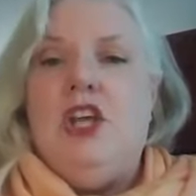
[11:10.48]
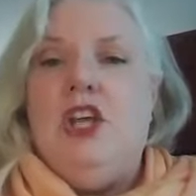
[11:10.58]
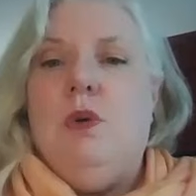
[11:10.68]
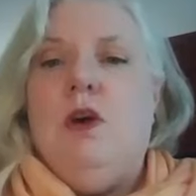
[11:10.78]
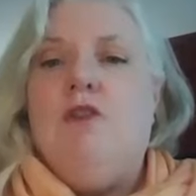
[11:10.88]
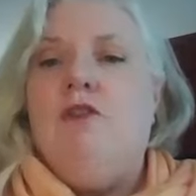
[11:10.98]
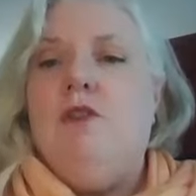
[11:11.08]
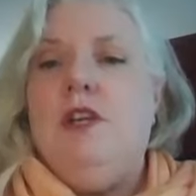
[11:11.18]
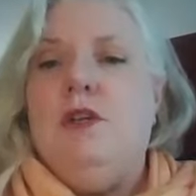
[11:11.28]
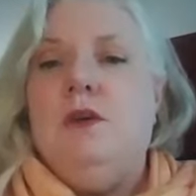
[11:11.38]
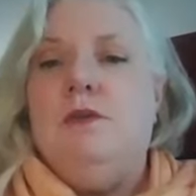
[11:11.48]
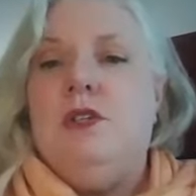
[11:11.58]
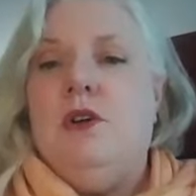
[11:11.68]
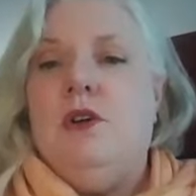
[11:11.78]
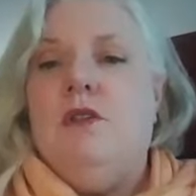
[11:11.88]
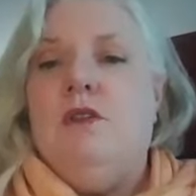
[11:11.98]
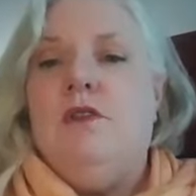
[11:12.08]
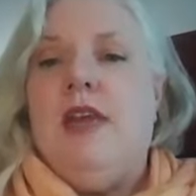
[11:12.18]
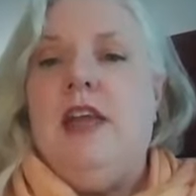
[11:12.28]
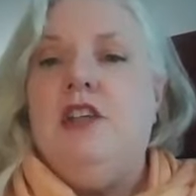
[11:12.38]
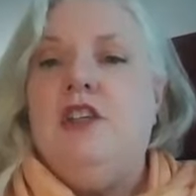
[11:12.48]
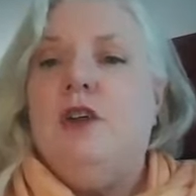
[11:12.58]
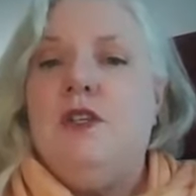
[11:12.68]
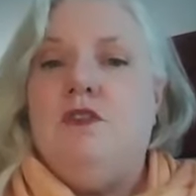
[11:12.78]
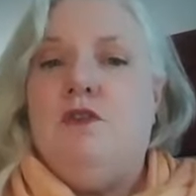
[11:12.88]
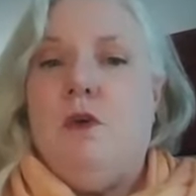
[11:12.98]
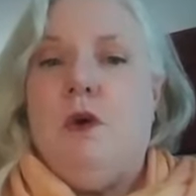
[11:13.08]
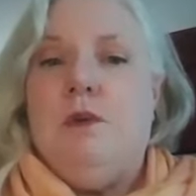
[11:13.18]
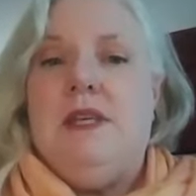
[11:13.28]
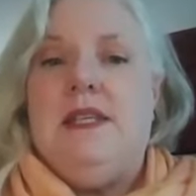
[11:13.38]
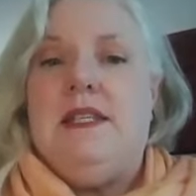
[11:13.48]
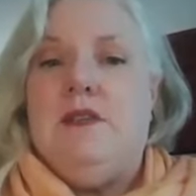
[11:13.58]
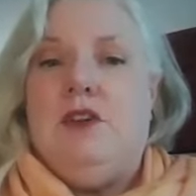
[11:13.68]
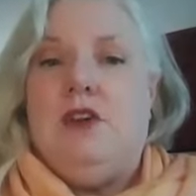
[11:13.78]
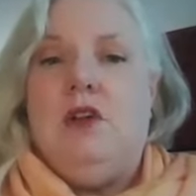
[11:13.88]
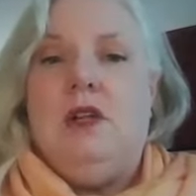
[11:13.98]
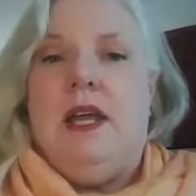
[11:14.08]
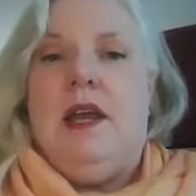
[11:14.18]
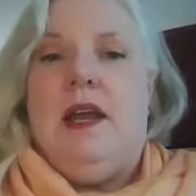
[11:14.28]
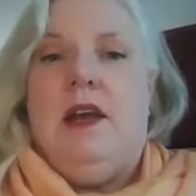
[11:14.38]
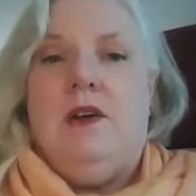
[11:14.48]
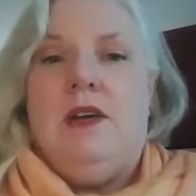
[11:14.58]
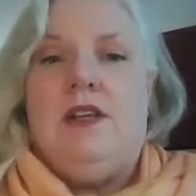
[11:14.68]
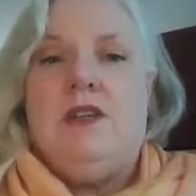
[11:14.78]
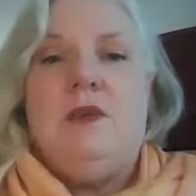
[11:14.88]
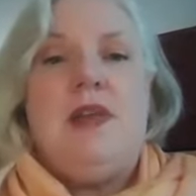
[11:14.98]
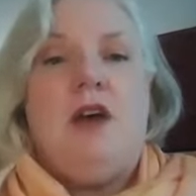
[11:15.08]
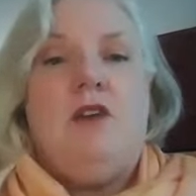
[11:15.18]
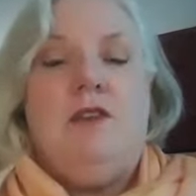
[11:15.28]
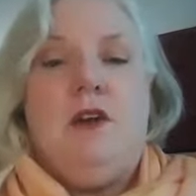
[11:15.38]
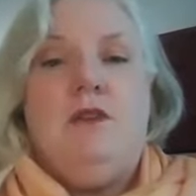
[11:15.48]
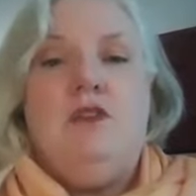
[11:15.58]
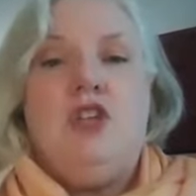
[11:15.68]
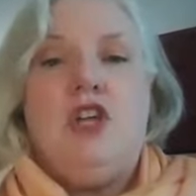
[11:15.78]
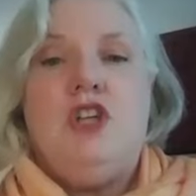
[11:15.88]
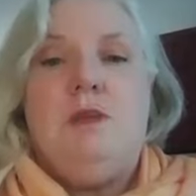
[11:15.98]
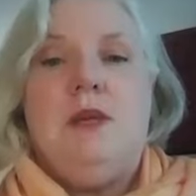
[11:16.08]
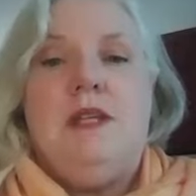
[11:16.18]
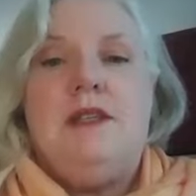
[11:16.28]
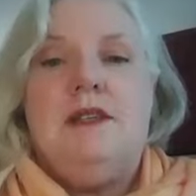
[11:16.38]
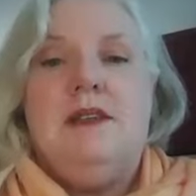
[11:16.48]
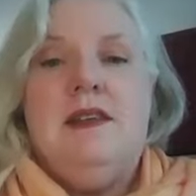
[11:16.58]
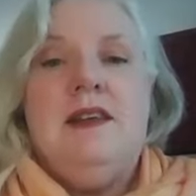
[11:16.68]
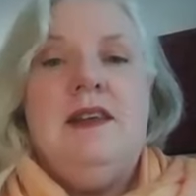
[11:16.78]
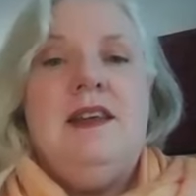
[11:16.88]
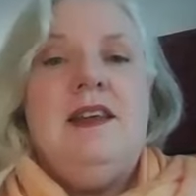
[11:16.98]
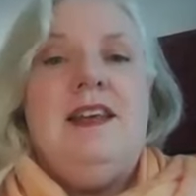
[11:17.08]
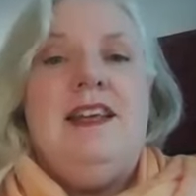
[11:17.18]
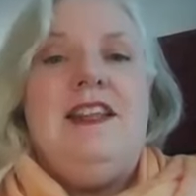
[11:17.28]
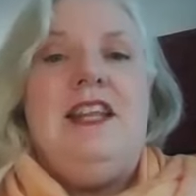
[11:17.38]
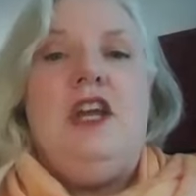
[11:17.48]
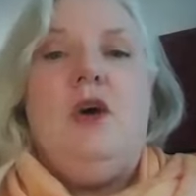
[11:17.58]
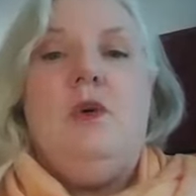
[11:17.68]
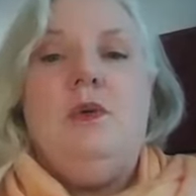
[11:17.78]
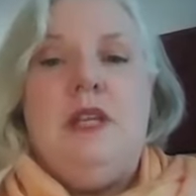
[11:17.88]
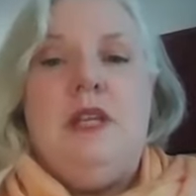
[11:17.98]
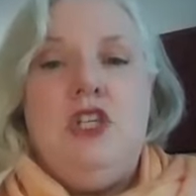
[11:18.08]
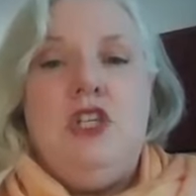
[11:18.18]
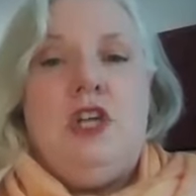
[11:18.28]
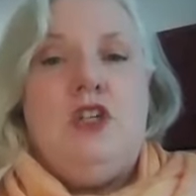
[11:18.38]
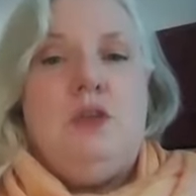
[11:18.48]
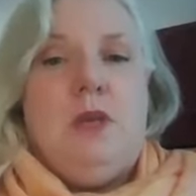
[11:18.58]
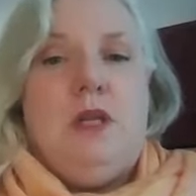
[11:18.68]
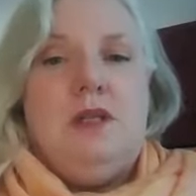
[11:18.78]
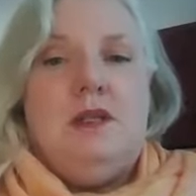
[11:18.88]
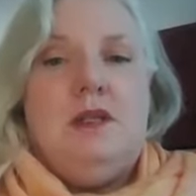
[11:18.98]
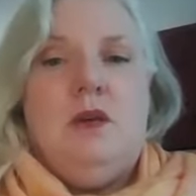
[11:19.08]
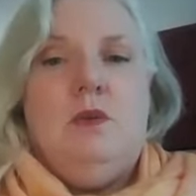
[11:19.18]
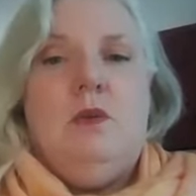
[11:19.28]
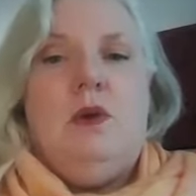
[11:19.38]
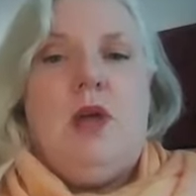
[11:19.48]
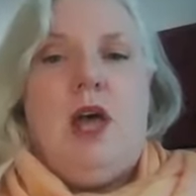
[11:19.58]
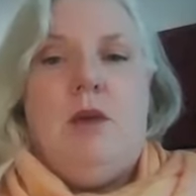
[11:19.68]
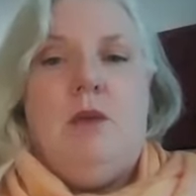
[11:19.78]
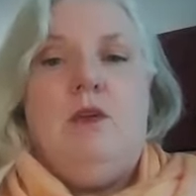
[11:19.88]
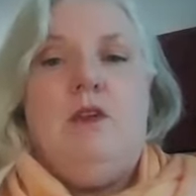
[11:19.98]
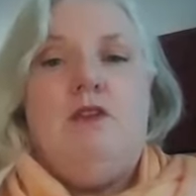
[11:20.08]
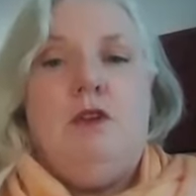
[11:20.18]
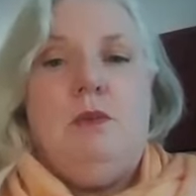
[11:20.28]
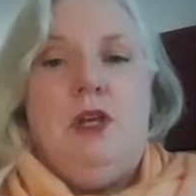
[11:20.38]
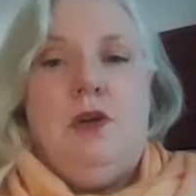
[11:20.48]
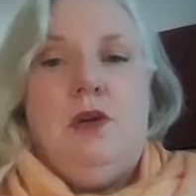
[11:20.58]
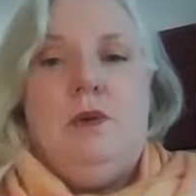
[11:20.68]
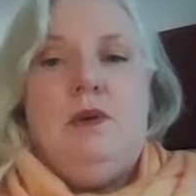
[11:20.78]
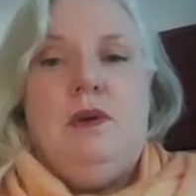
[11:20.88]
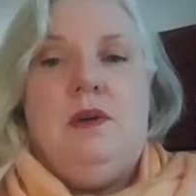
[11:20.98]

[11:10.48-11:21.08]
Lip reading: you are free to observe and transform these difficult areas without fear of judgment. The only judgment will come from you.